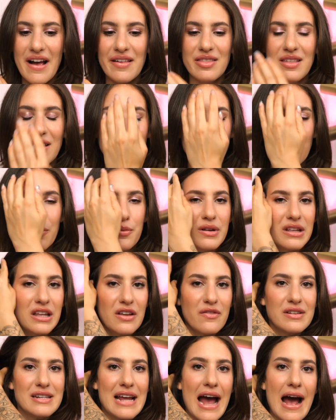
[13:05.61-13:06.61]
I think they're really
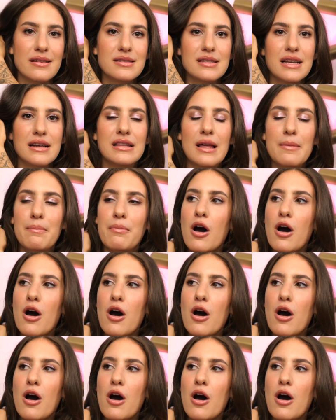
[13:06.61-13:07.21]
fantastic lip